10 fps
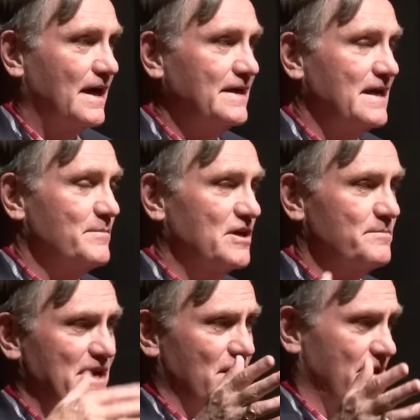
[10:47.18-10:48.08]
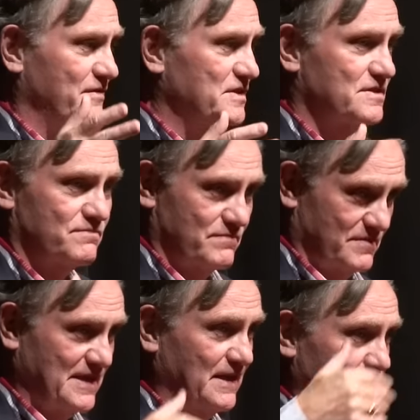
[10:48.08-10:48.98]
I came out of my office
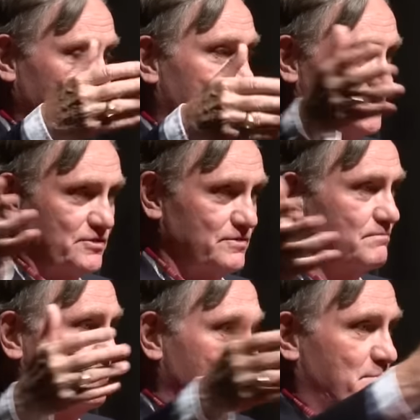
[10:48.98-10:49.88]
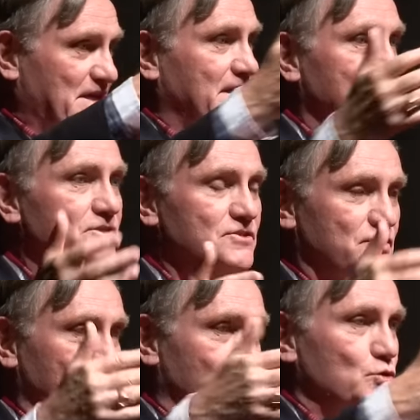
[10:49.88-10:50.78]
telling people to begin
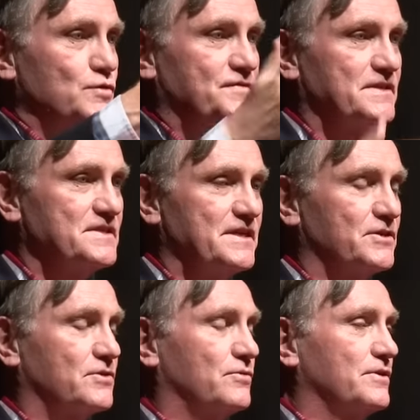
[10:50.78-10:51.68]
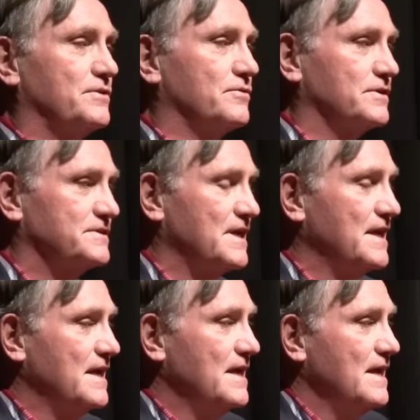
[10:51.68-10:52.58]
to move to the center corridors,
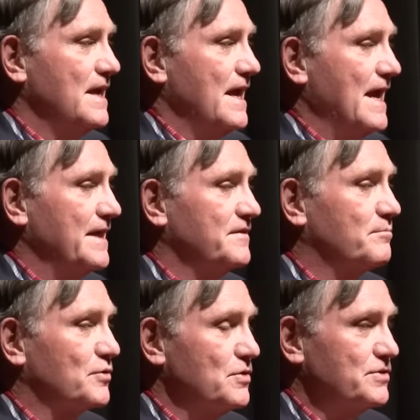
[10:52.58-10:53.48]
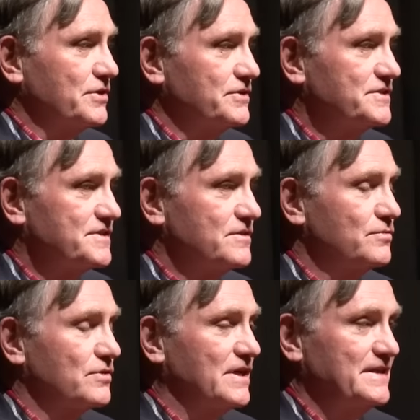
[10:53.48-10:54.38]
and the brokers
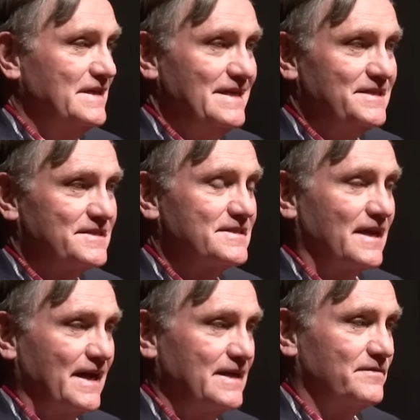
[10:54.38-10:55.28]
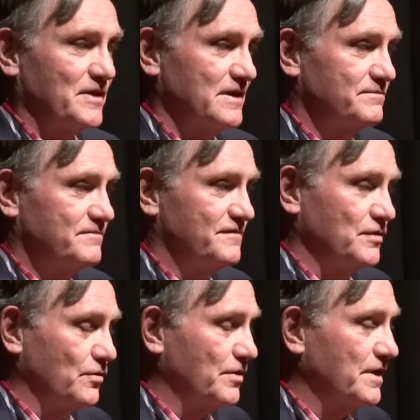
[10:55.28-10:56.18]
who were on the east side of our
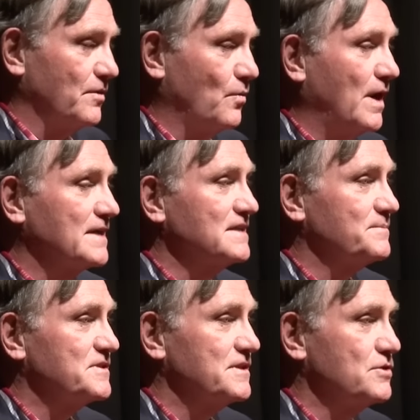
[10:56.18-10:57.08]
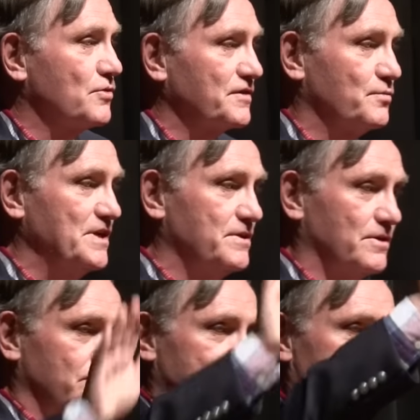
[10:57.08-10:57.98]
floor walked up to the north
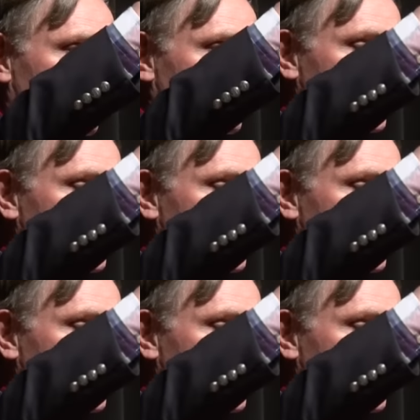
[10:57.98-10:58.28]
windows.